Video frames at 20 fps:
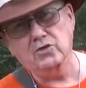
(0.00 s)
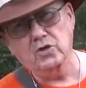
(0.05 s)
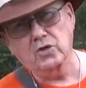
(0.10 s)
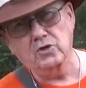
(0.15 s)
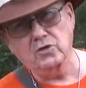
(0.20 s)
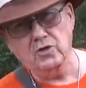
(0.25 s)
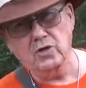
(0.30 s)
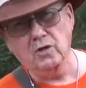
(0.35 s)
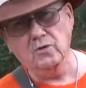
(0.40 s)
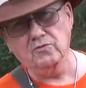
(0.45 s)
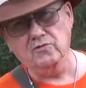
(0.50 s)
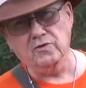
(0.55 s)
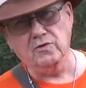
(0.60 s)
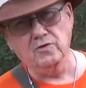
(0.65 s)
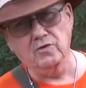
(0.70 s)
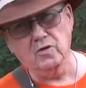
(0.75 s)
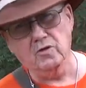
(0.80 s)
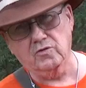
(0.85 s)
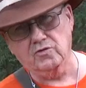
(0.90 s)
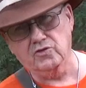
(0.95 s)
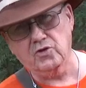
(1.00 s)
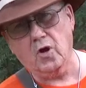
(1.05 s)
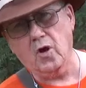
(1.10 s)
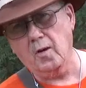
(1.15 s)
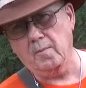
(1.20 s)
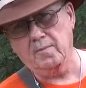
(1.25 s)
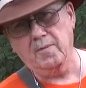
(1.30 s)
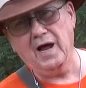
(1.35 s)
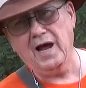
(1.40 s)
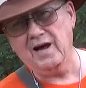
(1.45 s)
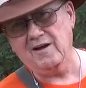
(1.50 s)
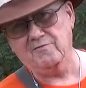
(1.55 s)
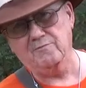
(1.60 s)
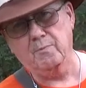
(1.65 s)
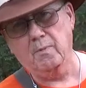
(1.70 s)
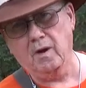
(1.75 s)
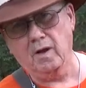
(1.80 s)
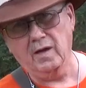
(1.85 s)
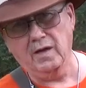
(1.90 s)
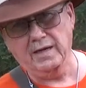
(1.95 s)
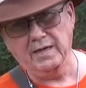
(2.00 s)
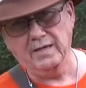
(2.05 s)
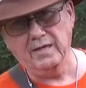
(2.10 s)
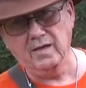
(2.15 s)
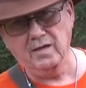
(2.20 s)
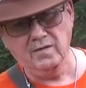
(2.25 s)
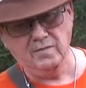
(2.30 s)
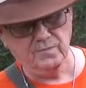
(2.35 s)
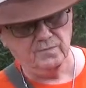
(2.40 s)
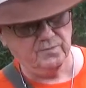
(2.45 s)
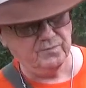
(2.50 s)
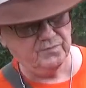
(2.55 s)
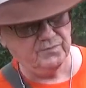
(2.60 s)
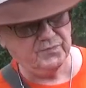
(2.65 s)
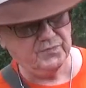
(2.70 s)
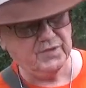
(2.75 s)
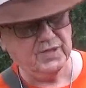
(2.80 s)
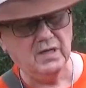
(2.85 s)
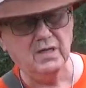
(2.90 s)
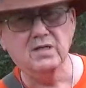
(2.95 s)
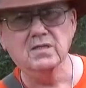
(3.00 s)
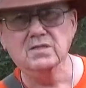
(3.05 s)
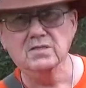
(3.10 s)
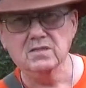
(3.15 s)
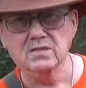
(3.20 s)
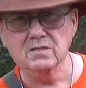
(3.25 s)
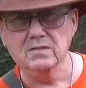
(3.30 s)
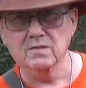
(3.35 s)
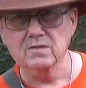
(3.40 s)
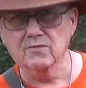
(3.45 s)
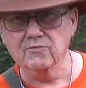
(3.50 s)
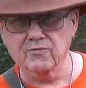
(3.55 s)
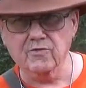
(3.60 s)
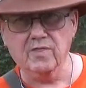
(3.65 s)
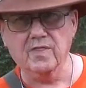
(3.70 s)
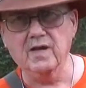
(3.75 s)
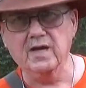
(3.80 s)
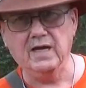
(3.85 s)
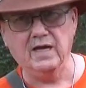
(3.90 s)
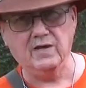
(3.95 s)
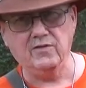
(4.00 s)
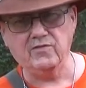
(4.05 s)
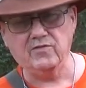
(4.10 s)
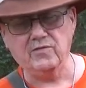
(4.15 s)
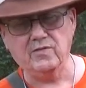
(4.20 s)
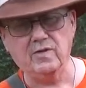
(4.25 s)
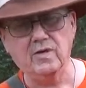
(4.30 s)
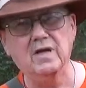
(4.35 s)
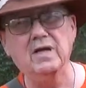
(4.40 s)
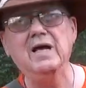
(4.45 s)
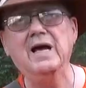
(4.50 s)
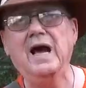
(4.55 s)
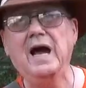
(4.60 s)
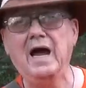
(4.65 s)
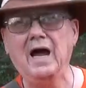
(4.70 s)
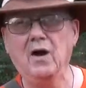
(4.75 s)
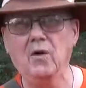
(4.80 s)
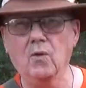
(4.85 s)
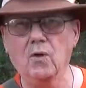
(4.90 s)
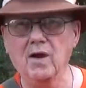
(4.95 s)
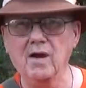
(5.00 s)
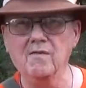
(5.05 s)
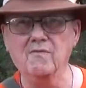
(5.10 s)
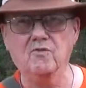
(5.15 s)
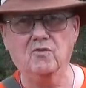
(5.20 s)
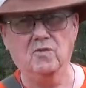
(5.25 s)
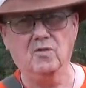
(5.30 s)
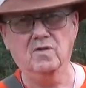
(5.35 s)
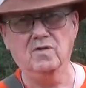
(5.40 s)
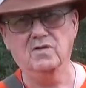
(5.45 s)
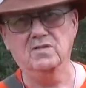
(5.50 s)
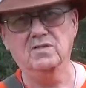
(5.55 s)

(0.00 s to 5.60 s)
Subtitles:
you using your sharp knife blade for this. However,